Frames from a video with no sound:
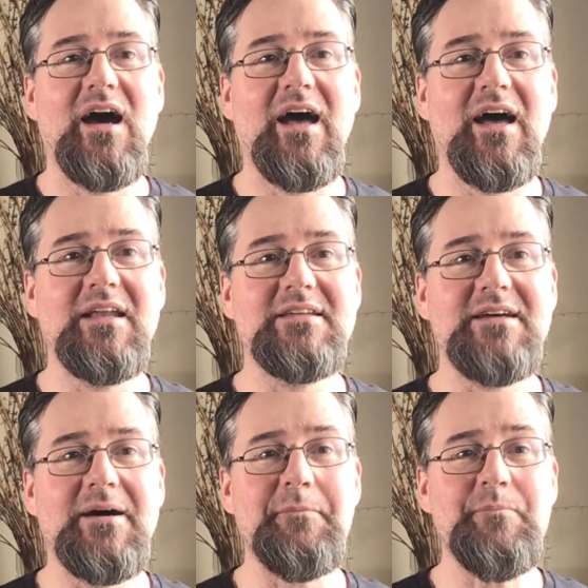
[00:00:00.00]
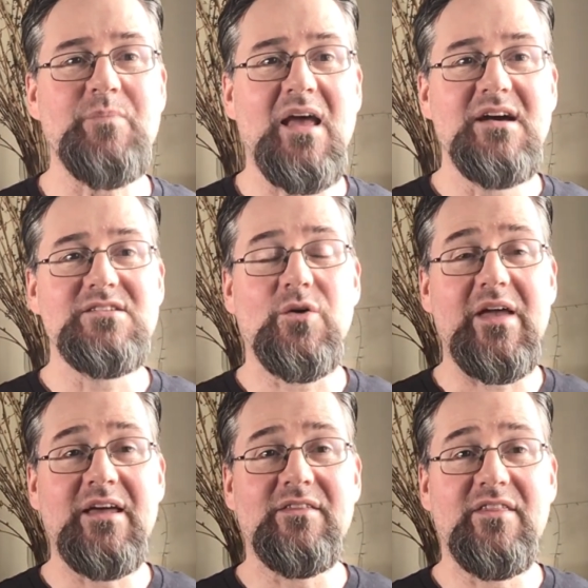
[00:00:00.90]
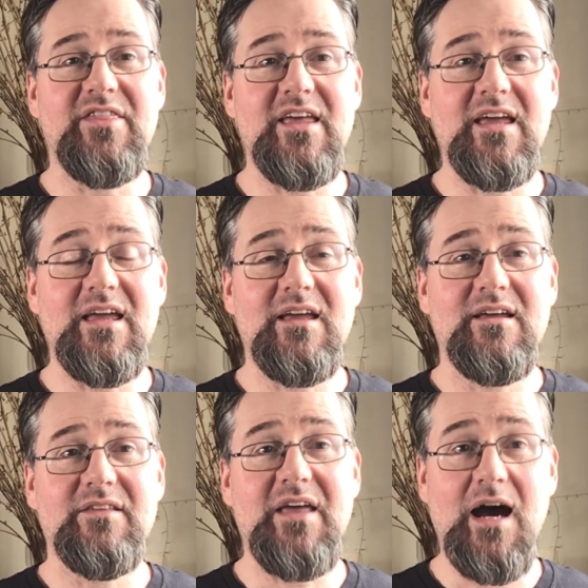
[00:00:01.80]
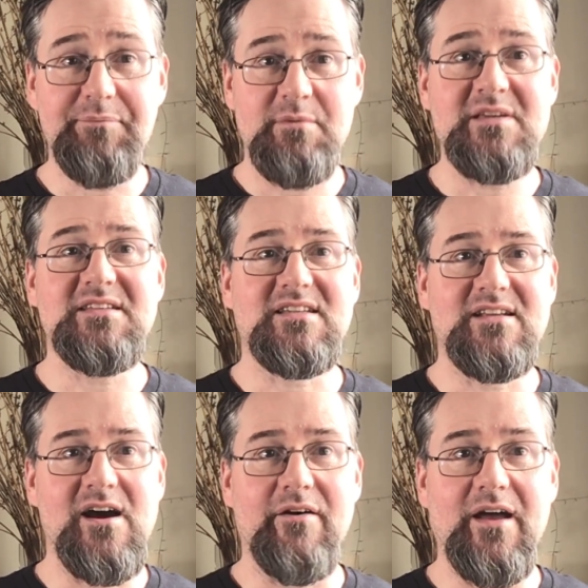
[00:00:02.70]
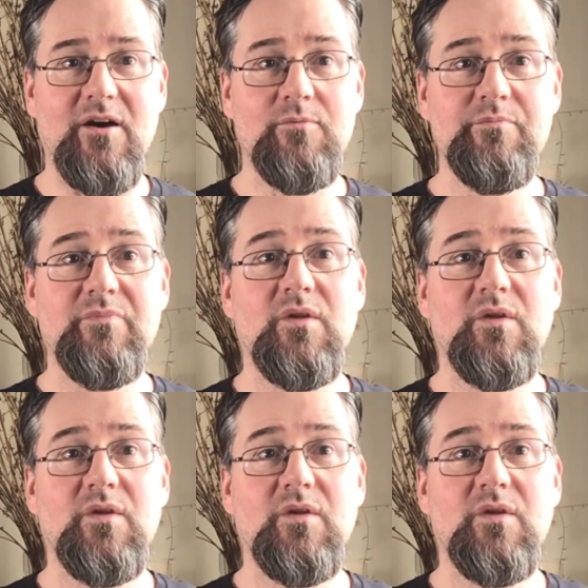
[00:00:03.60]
And so in the optimistic scenario,